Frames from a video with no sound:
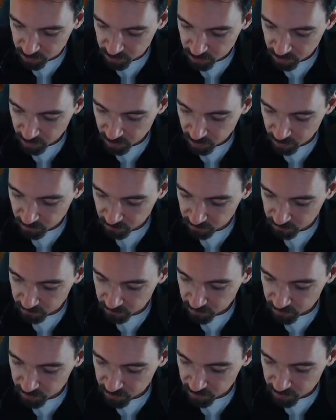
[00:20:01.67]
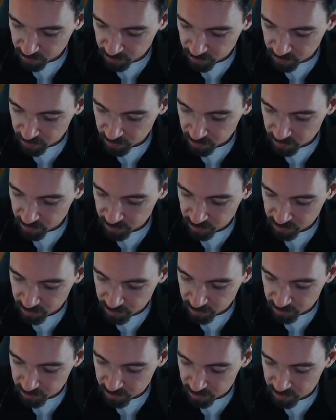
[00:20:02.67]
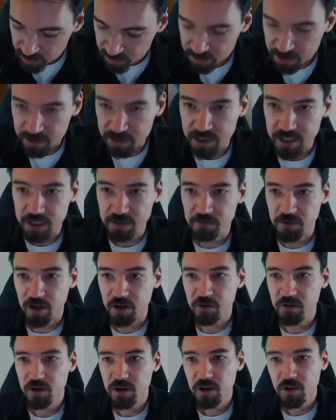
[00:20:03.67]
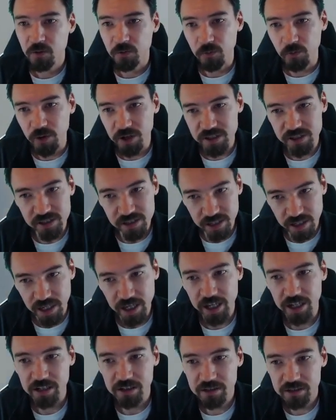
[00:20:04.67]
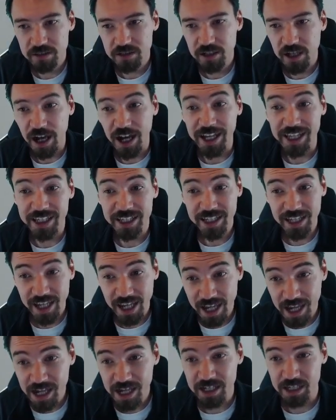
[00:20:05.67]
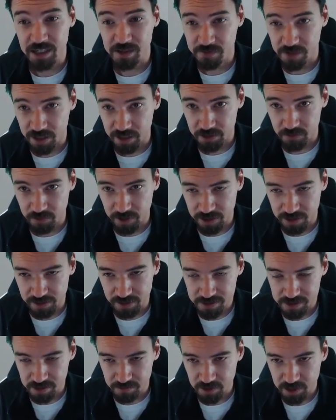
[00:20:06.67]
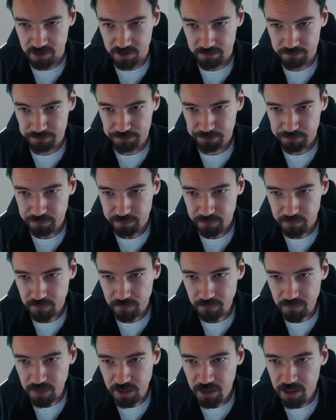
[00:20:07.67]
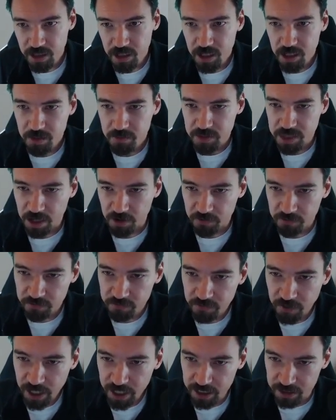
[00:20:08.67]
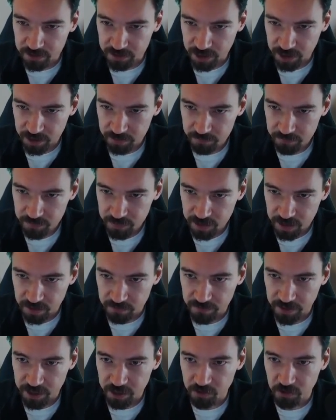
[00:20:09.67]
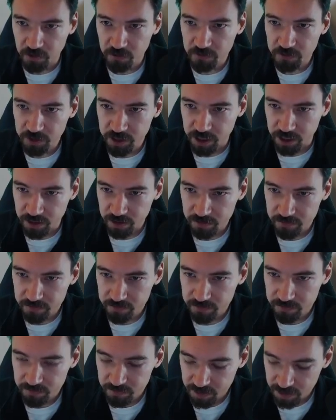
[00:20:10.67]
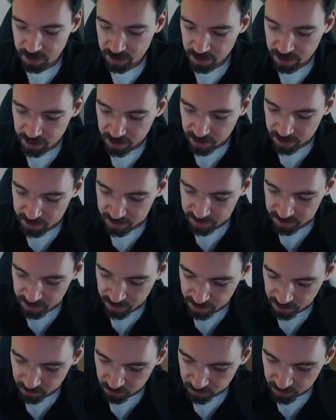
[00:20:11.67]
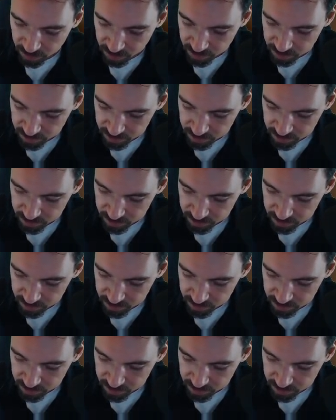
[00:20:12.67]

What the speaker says: of 0. Once again, I can evaluate this limit. Now finally, if I go over here and say, okay,